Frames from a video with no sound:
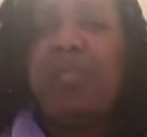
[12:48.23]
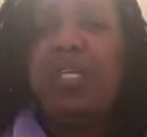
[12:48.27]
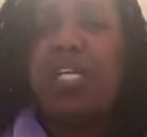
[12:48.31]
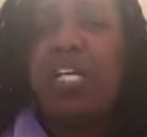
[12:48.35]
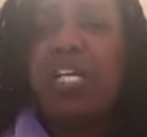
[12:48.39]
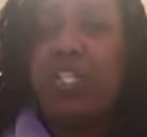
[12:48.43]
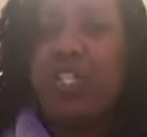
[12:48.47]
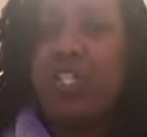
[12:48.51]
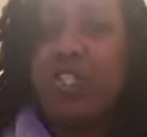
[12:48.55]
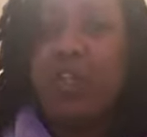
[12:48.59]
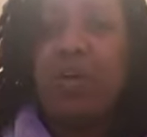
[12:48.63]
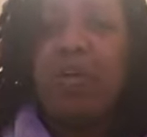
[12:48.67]

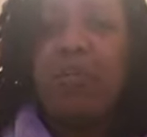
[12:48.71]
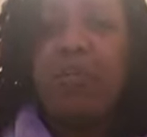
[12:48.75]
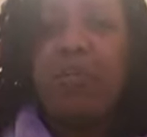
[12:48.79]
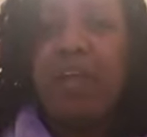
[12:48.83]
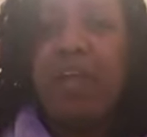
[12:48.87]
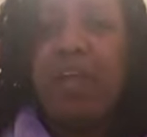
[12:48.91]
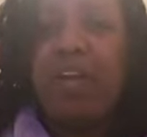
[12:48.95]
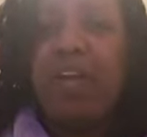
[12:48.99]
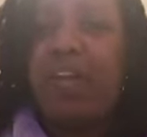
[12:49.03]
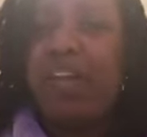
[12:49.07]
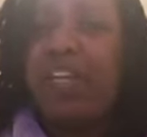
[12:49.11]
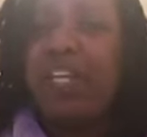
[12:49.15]
because you're
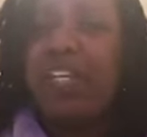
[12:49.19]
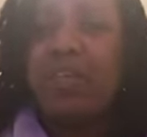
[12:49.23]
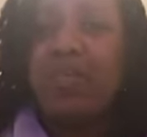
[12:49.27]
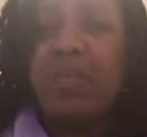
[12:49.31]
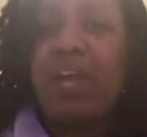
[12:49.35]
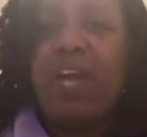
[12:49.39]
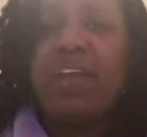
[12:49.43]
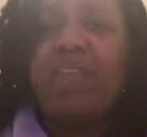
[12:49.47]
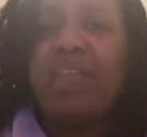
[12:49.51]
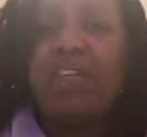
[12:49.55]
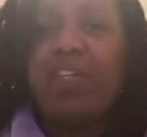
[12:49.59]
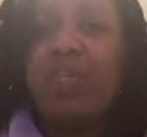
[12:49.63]
married and
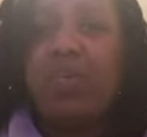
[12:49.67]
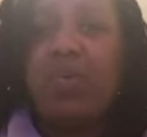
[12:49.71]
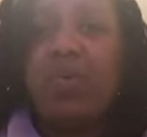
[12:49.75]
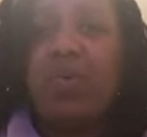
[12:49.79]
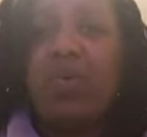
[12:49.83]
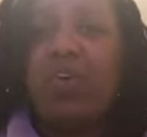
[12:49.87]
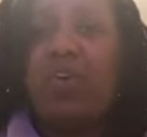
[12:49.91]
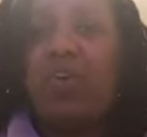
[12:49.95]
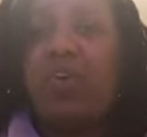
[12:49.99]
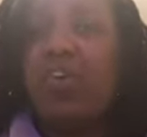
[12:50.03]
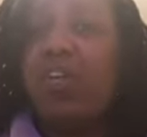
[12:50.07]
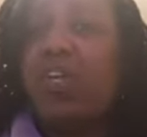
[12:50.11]
you have a
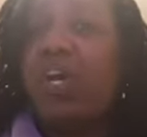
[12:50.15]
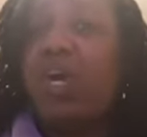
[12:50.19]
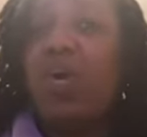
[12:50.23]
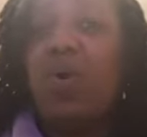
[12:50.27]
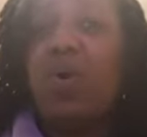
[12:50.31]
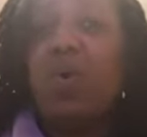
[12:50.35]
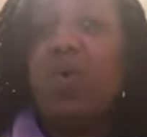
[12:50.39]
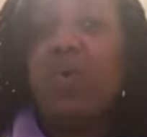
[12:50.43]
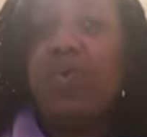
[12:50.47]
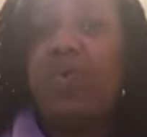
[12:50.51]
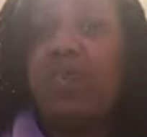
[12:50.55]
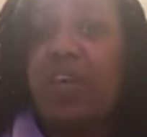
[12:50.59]
daughter.
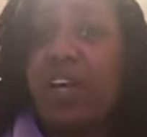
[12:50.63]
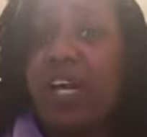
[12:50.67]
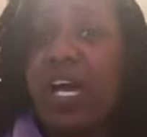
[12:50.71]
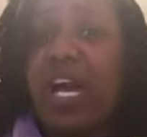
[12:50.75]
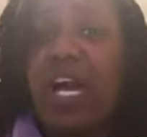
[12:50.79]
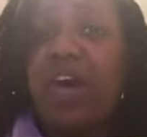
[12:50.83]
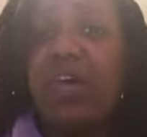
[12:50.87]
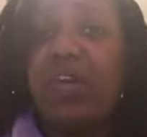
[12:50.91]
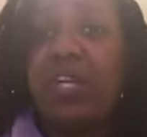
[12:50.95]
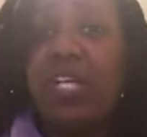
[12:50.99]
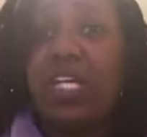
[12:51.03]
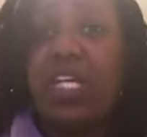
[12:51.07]
No, fuck
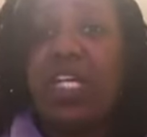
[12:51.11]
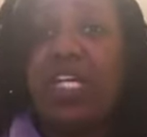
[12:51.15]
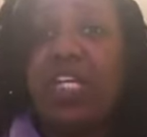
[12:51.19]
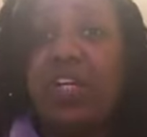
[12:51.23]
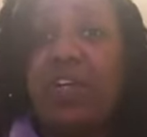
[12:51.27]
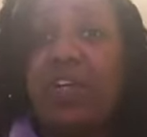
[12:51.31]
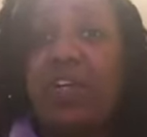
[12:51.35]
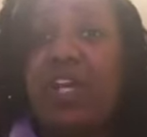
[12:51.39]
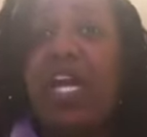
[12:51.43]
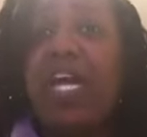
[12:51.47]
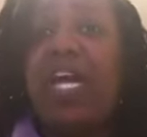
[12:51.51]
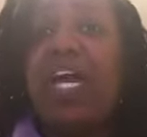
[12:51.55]
out of
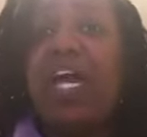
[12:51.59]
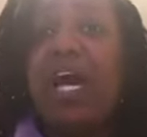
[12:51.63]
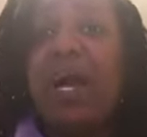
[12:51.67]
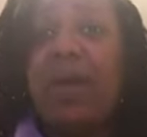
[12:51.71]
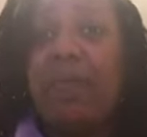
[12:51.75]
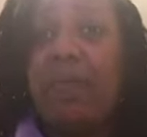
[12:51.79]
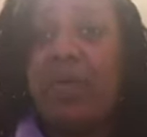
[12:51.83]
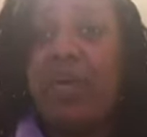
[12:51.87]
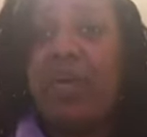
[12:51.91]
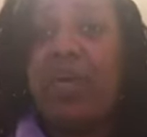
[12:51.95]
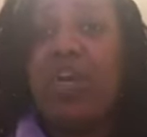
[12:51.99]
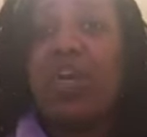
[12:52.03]
here.
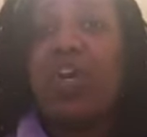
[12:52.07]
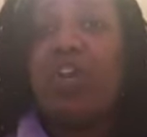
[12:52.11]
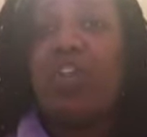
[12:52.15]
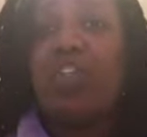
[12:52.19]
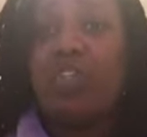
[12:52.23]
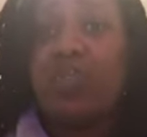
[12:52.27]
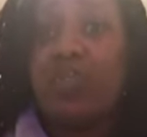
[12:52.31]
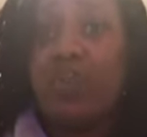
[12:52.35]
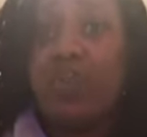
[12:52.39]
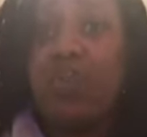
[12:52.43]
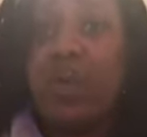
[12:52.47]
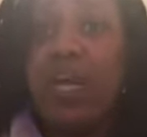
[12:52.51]
I'm going to
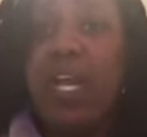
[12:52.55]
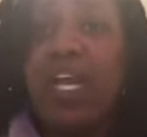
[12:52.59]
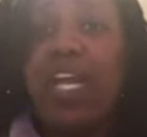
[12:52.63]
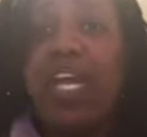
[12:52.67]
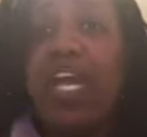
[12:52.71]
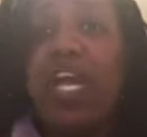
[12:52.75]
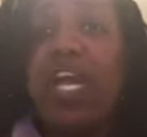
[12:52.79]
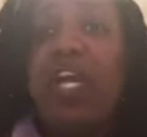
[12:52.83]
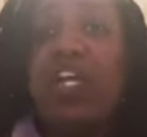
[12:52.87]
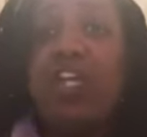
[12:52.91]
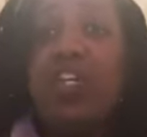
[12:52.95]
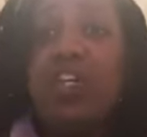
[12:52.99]
hurt you the
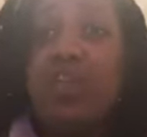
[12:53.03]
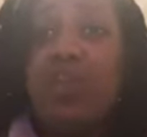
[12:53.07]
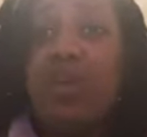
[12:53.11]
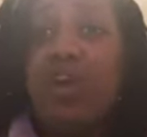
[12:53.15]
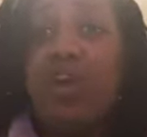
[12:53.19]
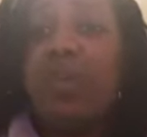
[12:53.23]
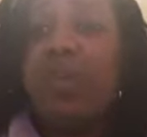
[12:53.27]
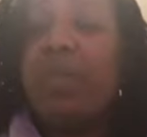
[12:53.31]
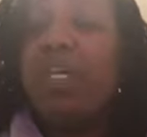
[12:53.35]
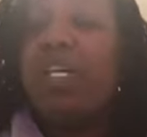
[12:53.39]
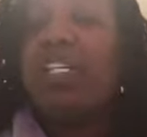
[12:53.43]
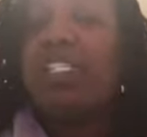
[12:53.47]
way you
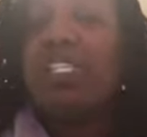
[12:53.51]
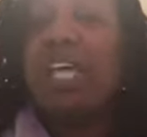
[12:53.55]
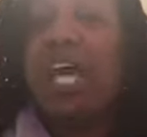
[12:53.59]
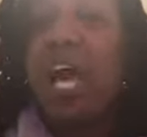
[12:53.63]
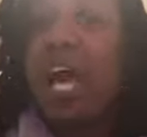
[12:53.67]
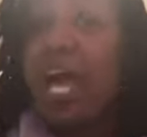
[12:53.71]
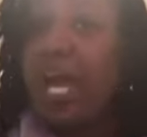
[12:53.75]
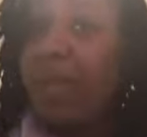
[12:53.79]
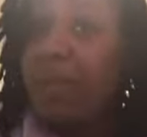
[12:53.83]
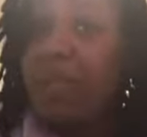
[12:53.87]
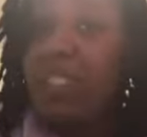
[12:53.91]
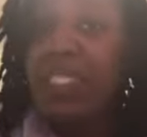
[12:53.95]
hurt me because
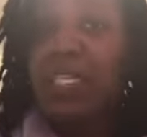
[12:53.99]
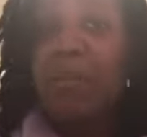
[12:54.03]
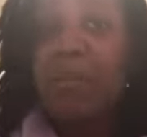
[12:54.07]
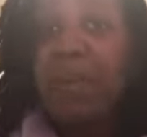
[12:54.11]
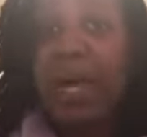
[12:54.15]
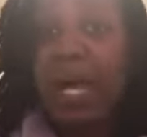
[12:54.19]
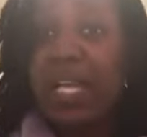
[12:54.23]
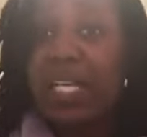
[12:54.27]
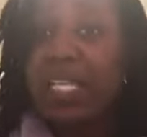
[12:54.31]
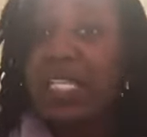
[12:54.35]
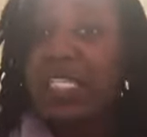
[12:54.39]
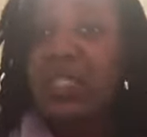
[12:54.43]
I'm
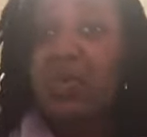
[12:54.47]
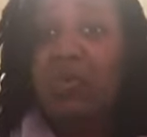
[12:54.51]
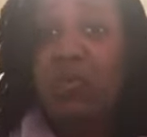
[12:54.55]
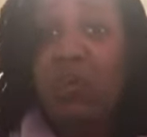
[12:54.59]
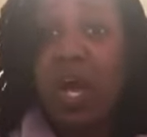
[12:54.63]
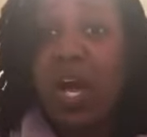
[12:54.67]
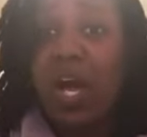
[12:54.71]
somebody's